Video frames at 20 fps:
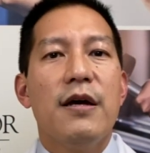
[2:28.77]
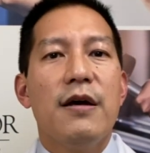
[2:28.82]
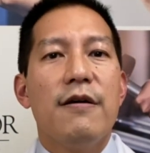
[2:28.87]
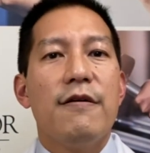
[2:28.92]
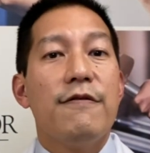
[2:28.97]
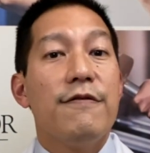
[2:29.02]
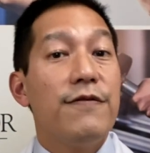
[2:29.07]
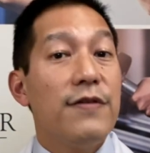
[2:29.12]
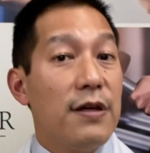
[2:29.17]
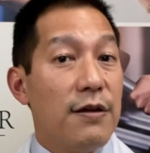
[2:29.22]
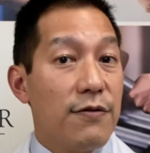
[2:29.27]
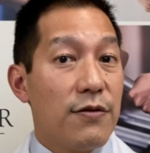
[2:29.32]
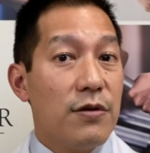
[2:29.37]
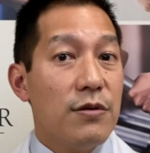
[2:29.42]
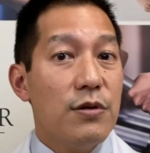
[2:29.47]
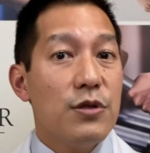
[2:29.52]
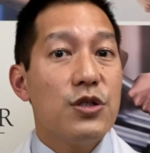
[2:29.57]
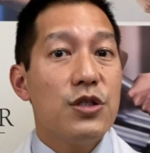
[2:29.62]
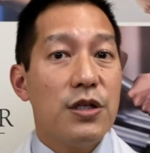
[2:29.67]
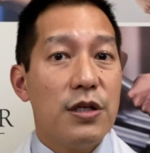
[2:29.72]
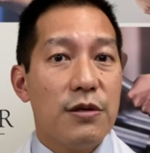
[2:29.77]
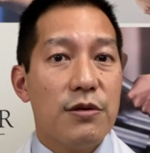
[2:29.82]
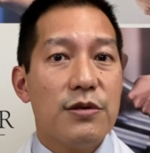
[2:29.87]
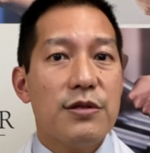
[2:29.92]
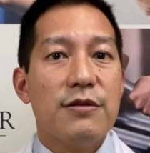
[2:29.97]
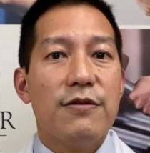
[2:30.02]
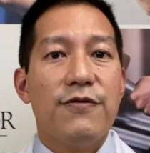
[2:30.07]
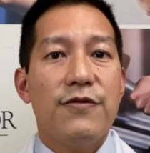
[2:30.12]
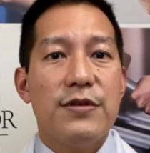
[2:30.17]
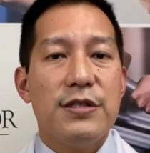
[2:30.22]
Fever, chills,
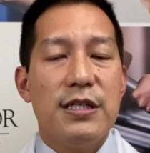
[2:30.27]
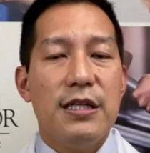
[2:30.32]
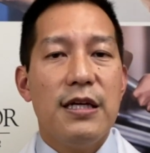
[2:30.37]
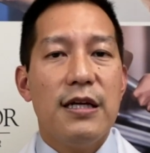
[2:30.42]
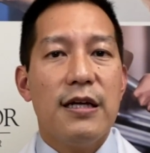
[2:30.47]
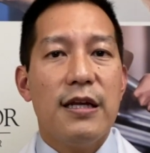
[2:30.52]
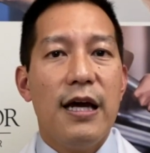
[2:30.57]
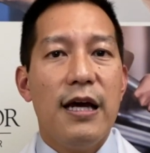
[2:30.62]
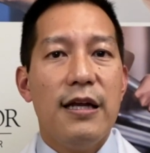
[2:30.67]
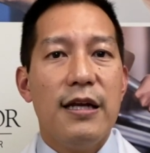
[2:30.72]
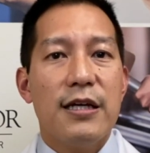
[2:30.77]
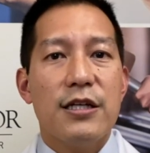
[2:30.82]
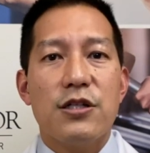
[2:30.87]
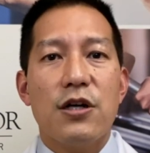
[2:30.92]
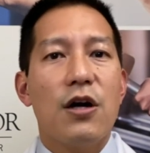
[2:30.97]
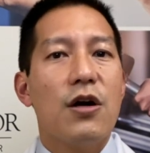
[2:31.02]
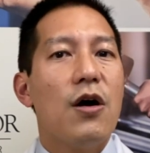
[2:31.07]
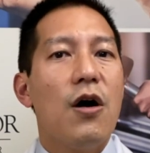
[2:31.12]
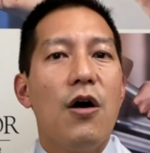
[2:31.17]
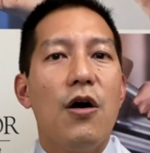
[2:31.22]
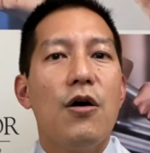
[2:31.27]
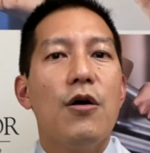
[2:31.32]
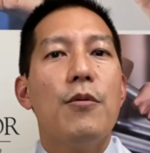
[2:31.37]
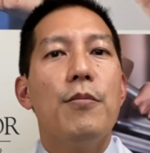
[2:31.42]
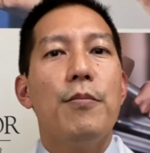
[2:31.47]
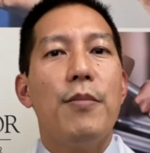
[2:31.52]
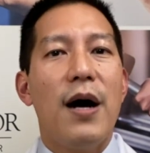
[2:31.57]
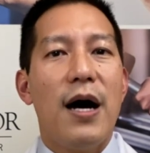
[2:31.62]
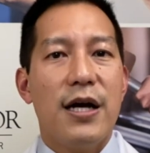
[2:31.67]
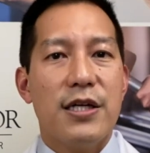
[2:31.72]
fatigue, and headaches are all
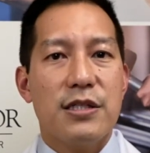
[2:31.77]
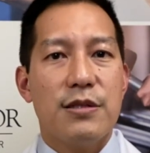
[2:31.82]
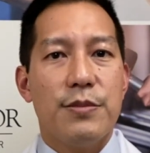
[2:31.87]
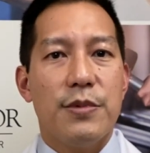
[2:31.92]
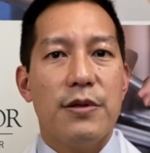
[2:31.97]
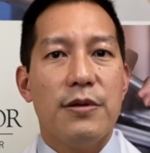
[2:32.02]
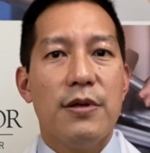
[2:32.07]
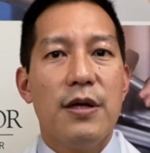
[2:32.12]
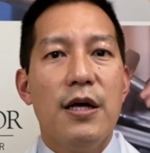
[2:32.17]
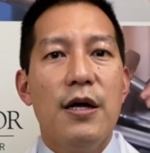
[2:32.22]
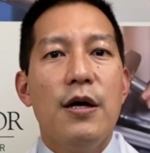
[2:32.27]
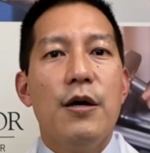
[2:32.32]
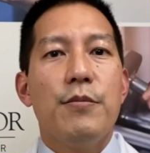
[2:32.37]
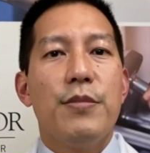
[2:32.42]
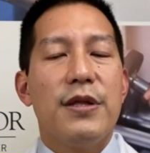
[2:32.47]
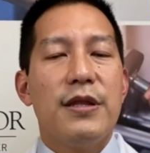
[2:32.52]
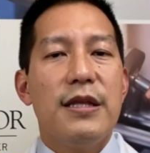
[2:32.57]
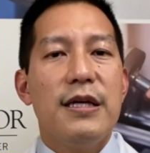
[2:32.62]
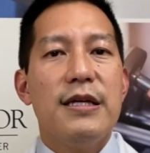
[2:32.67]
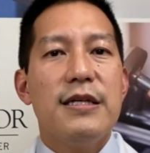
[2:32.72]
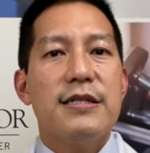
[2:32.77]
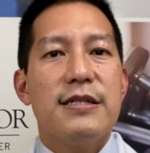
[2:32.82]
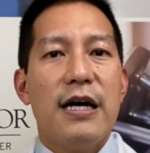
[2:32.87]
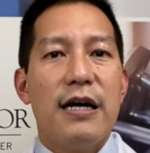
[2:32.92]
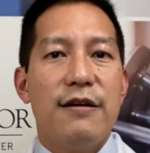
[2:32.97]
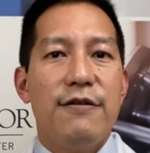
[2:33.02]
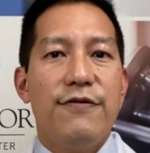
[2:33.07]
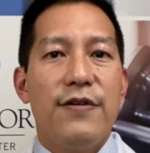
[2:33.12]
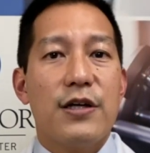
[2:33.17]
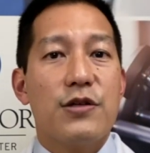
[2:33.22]
possible, but these side
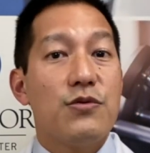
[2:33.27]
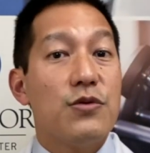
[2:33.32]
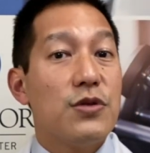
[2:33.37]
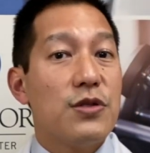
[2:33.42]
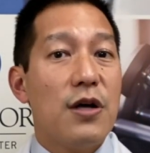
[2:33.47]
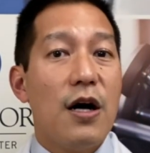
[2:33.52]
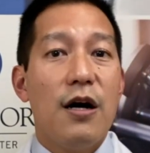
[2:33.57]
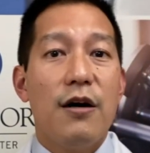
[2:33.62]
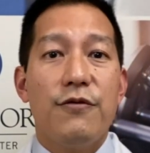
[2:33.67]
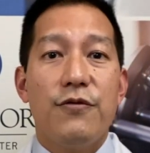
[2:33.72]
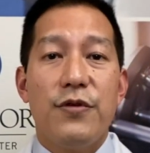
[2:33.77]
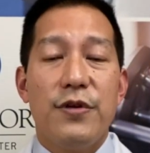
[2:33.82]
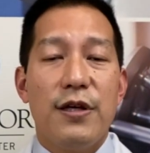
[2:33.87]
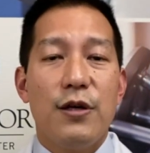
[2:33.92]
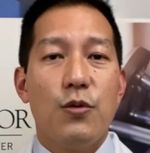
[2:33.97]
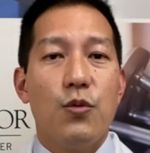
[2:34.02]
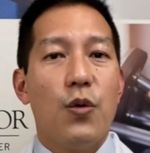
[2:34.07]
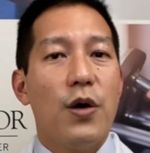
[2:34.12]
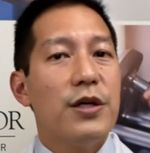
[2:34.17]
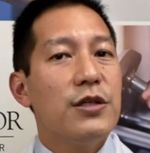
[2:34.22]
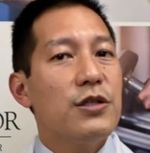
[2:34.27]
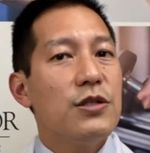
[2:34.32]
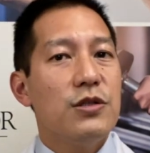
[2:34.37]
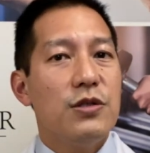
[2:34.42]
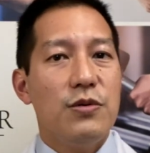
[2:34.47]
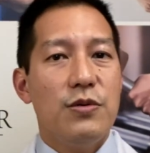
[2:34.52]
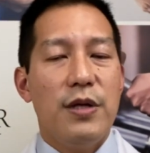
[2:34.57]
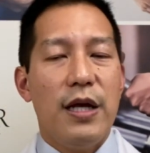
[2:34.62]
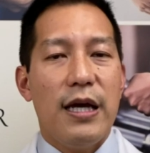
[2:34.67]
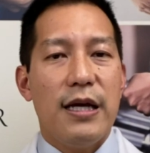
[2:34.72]
effects resolve within 1 to 2
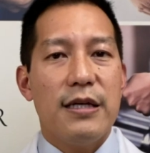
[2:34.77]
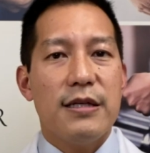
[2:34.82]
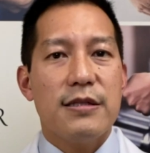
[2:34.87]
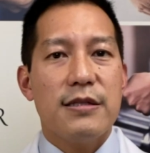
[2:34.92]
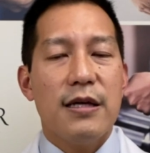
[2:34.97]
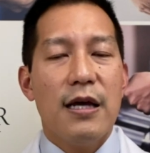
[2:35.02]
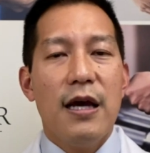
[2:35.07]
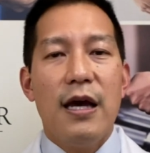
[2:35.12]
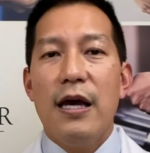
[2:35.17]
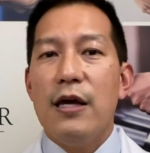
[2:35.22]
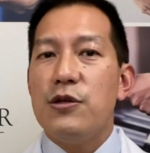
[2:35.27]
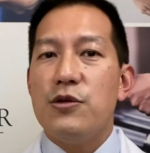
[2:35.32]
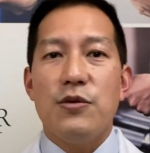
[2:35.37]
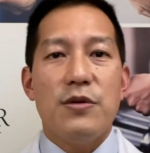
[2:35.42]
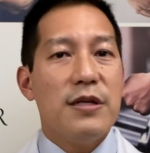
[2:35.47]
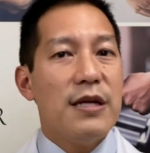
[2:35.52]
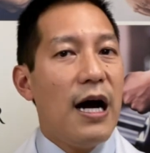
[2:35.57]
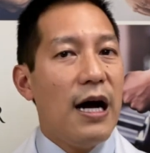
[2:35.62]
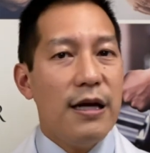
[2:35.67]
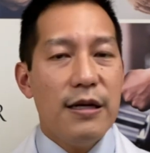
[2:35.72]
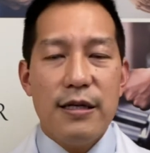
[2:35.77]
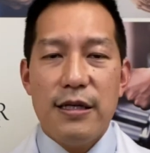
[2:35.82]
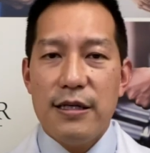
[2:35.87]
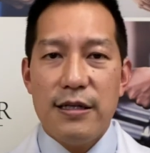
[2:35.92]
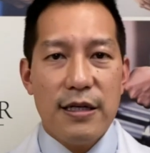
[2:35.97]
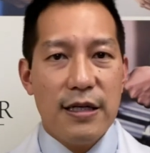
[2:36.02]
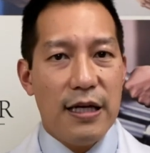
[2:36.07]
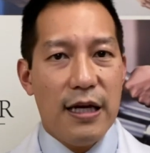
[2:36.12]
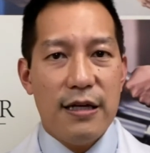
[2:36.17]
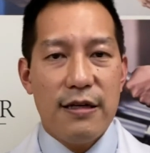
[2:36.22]
days, do not
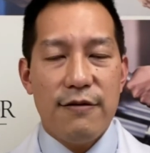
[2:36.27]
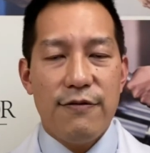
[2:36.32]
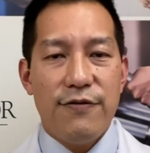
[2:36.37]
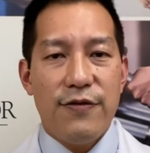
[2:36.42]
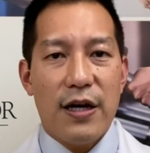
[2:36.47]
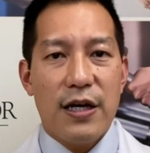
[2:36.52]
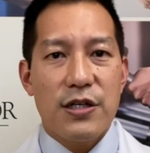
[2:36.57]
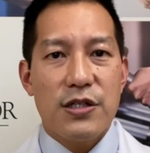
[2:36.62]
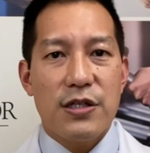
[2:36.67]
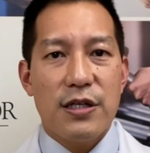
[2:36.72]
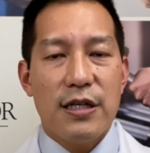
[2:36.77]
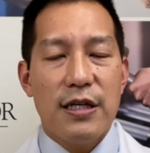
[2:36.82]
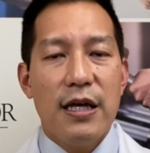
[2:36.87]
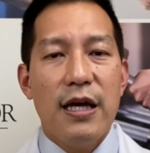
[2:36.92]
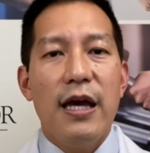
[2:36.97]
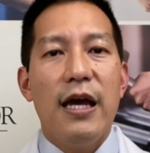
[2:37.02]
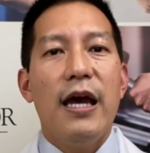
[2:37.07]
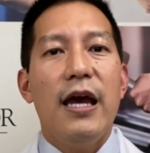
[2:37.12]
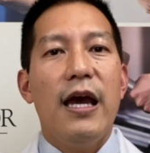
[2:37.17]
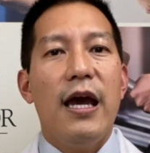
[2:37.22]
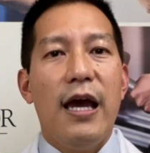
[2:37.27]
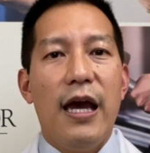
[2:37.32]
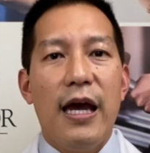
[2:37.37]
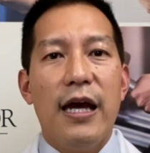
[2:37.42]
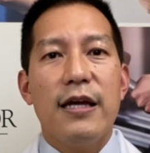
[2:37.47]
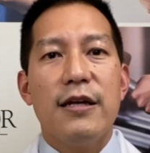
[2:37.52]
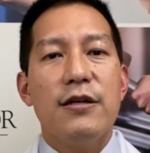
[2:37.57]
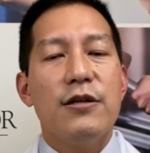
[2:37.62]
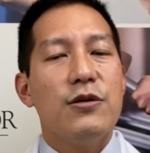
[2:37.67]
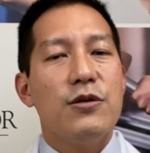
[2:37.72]
indicate infection,
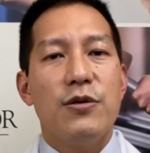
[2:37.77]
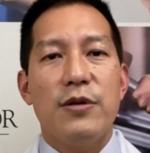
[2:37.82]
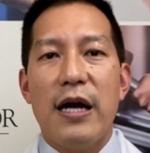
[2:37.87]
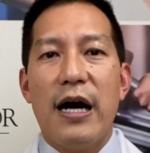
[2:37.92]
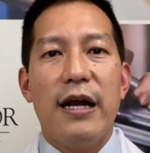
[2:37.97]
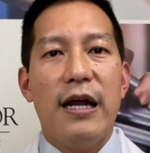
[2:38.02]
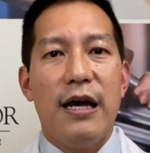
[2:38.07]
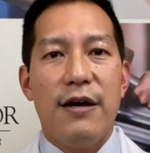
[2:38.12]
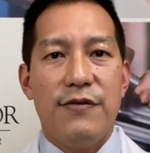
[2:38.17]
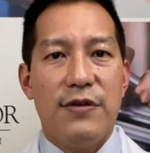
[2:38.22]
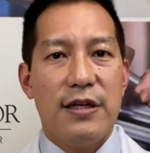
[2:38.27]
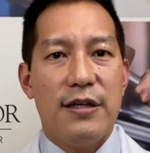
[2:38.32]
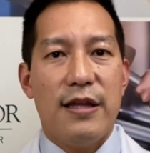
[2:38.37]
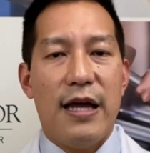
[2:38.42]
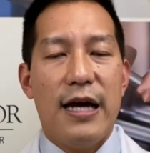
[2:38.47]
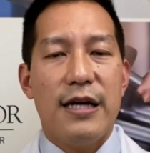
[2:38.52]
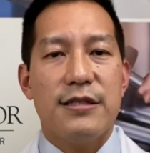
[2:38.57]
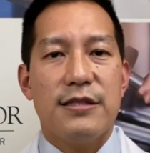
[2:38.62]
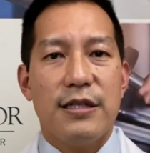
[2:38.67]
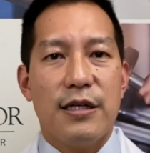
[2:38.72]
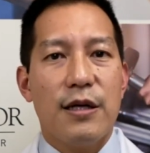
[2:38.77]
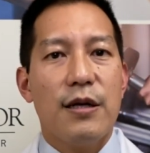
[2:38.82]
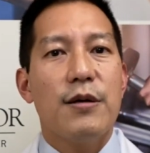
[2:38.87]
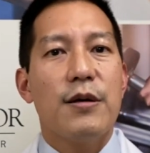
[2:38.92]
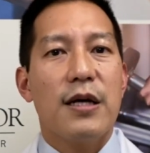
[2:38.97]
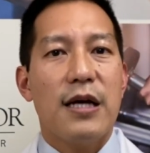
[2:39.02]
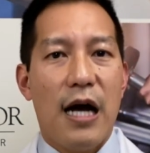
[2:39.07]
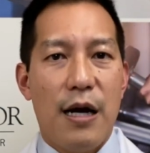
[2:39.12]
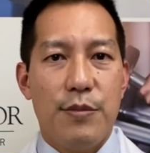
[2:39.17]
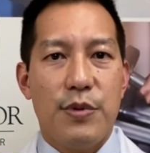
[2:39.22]
and do not have any lasting
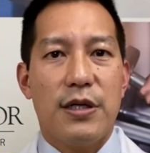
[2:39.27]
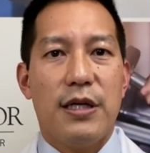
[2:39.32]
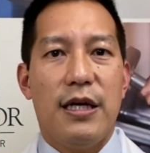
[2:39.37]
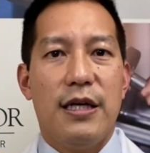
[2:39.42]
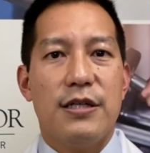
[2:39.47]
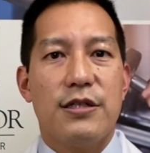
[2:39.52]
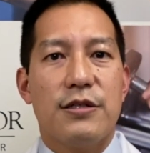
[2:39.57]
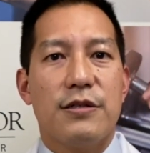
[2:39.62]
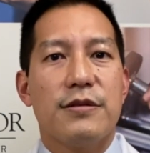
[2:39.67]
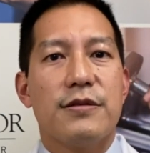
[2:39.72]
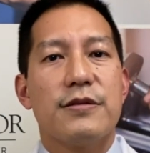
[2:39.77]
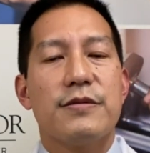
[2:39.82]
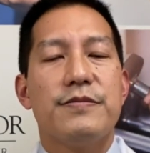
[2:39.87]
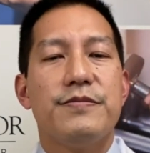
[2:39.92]
complications.